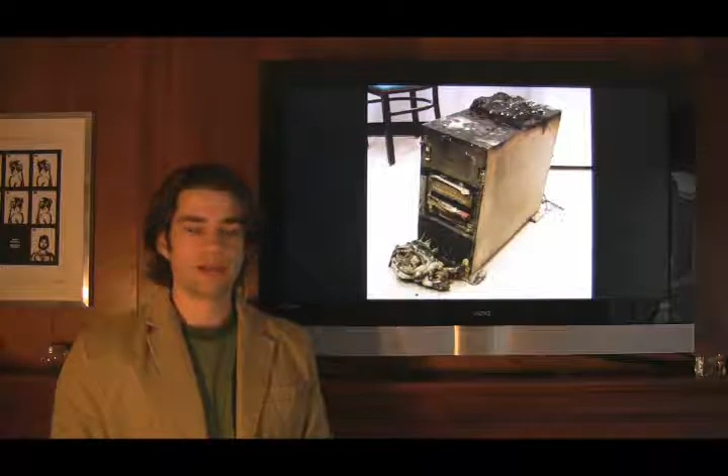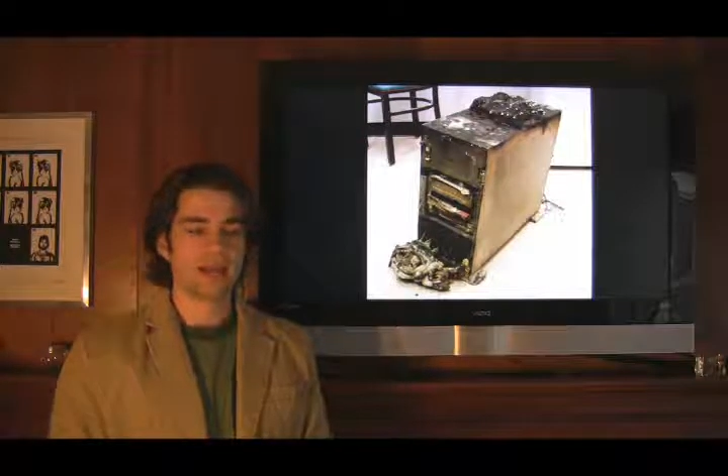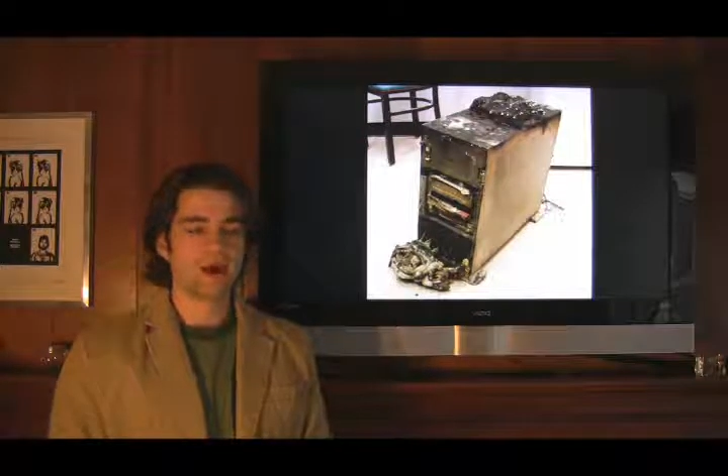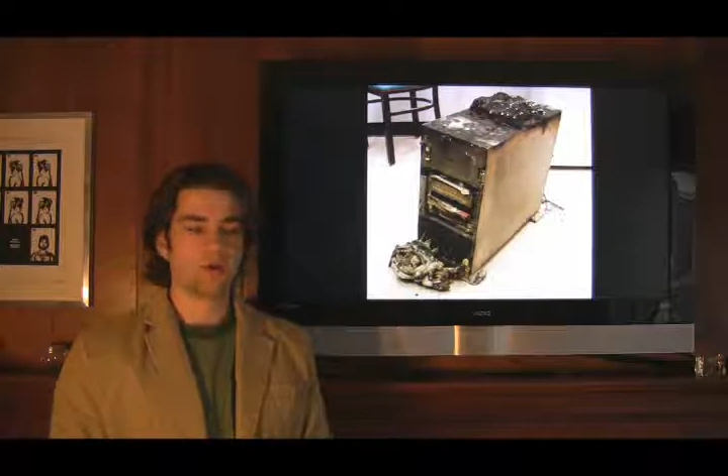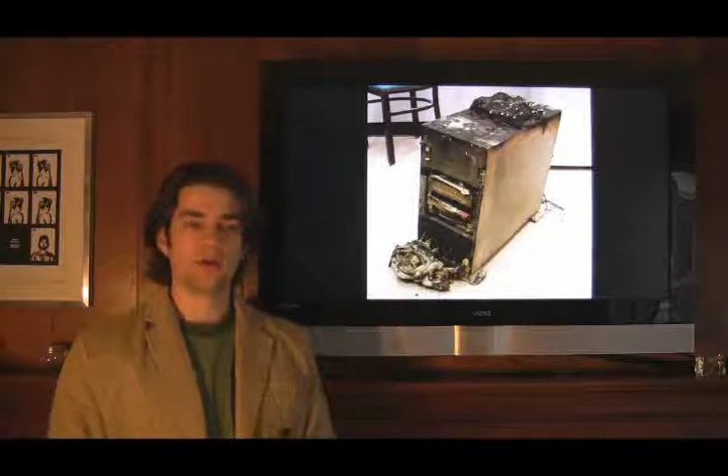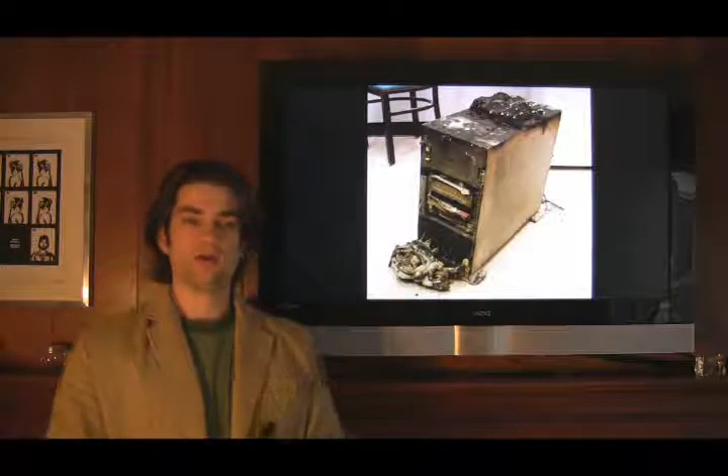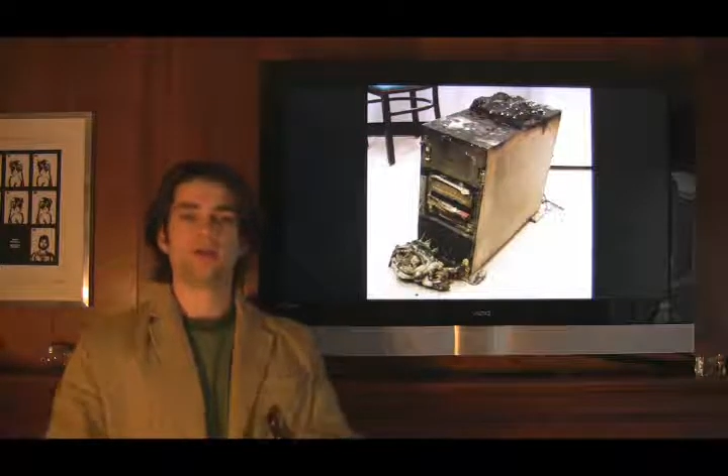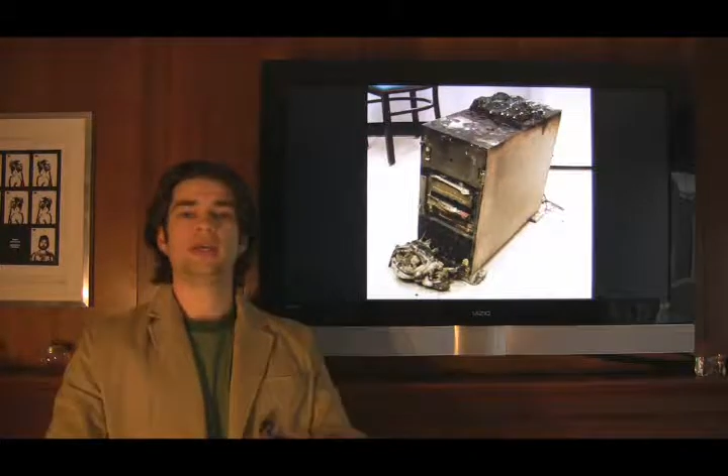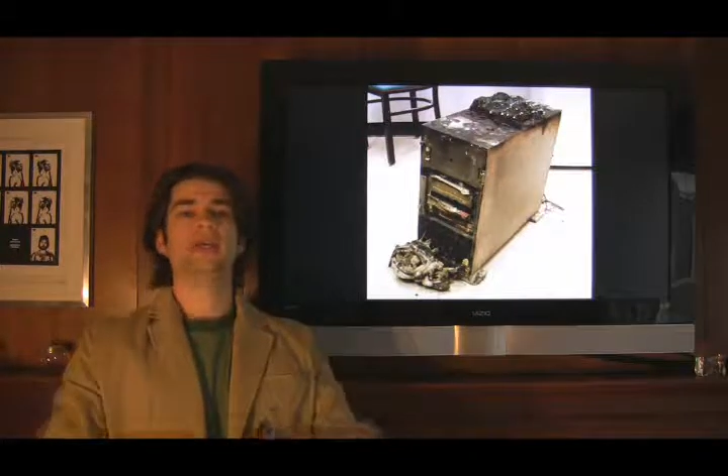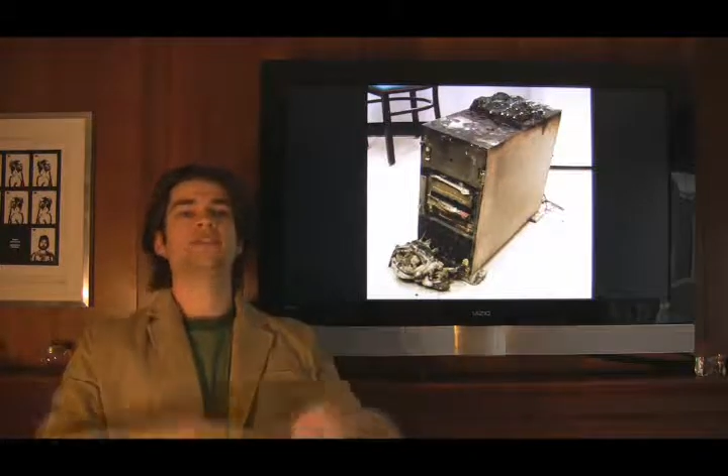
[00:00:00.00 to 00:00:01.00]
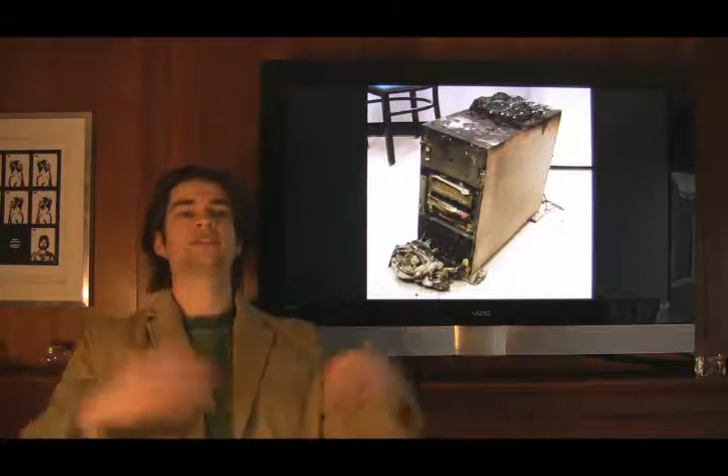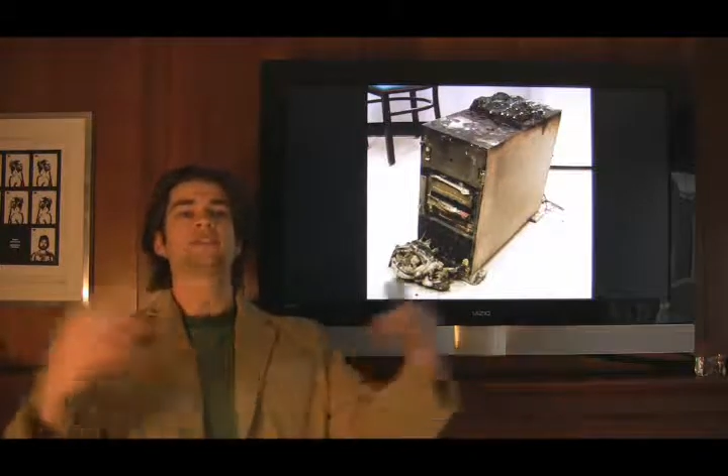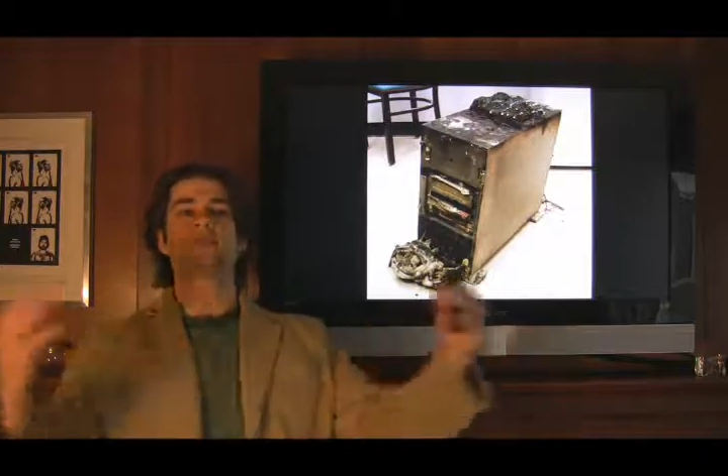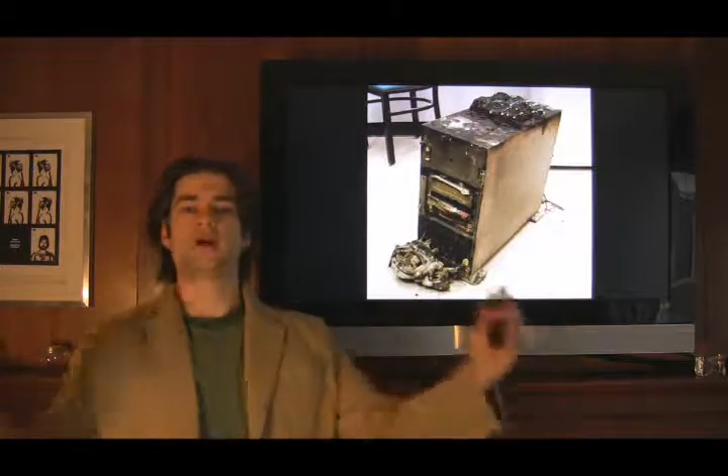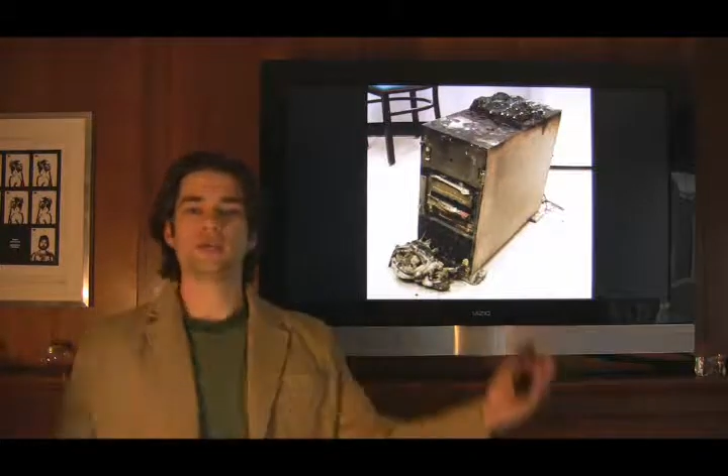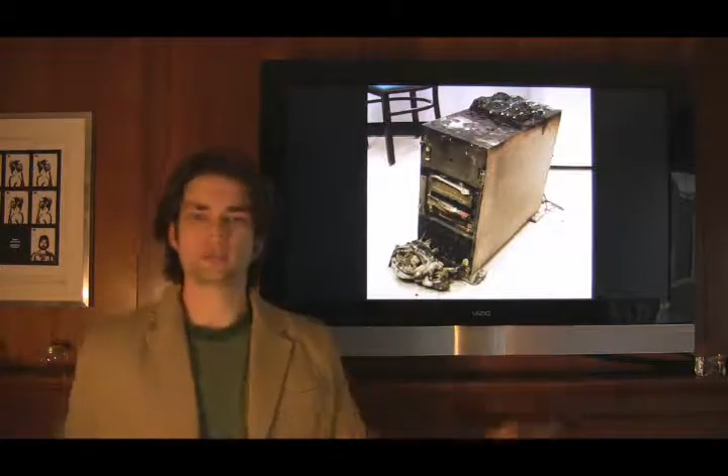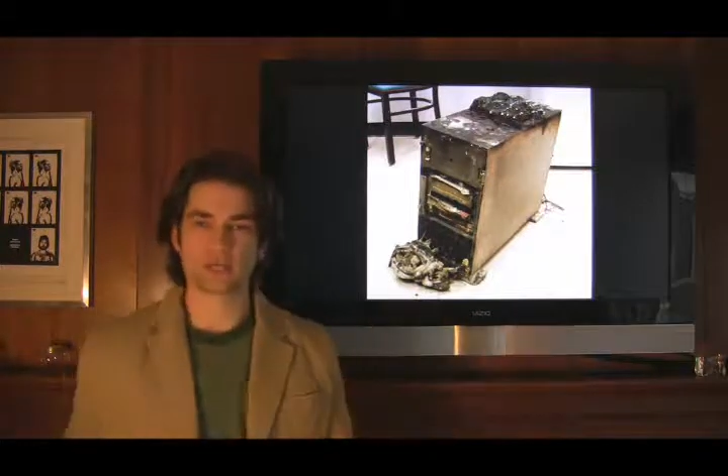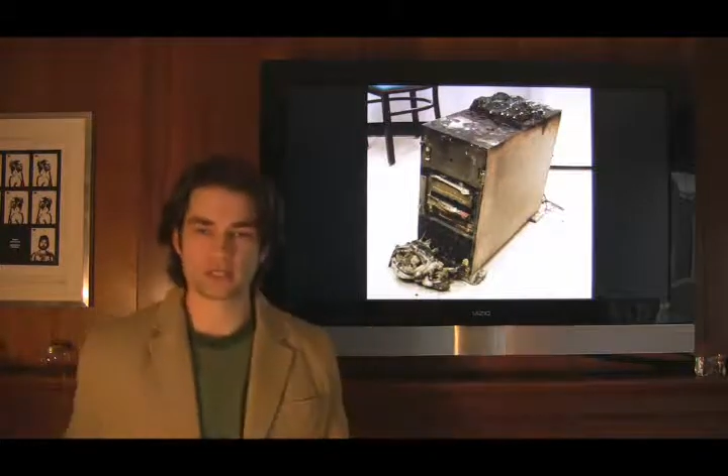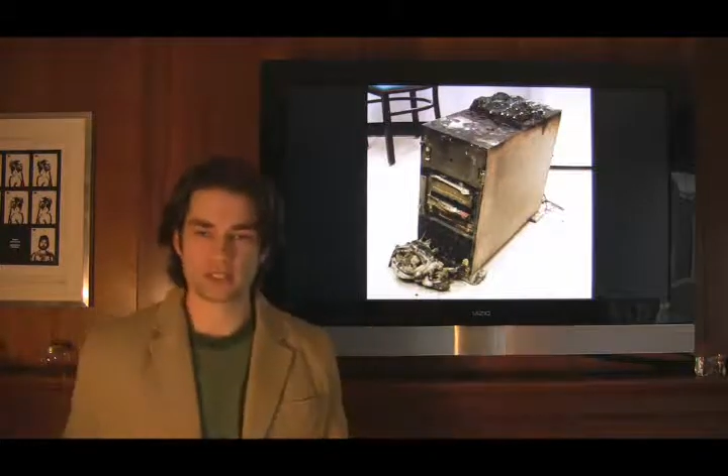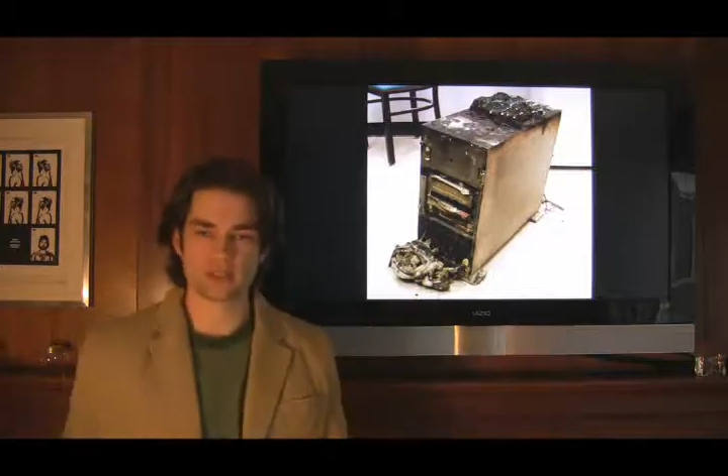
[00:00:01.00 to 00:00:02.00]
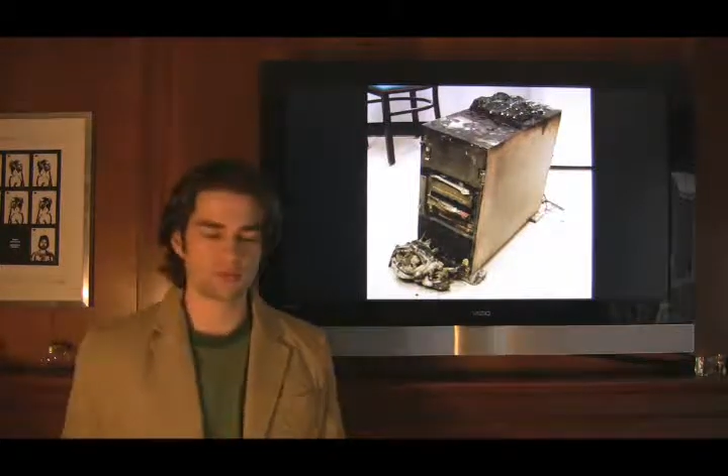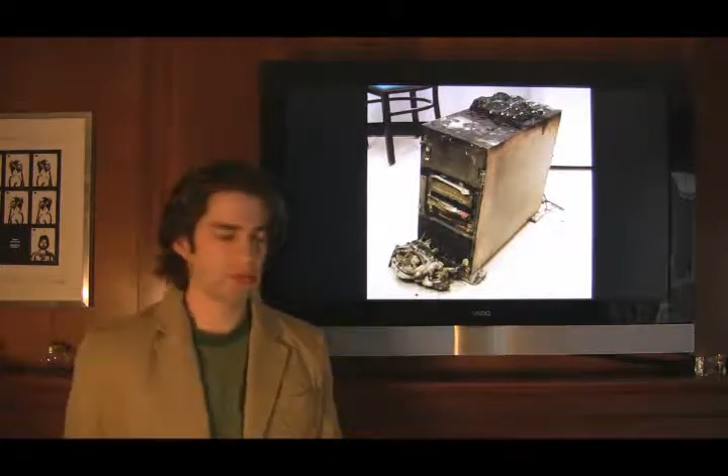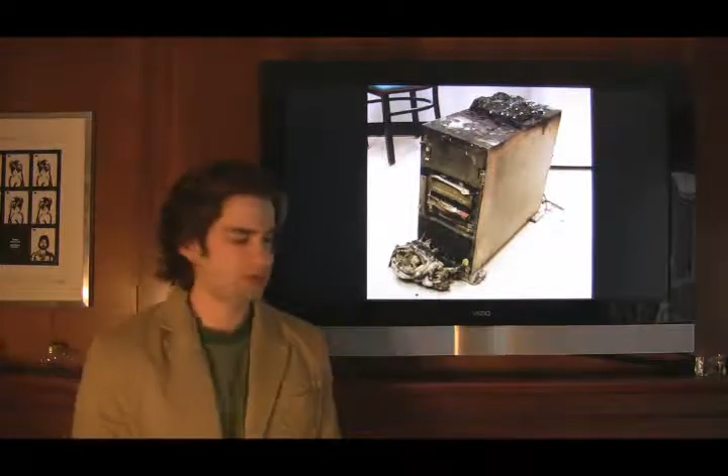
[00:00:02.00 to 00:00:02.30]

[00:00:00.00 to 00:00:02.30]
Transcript: Now, heat is expelled from a system,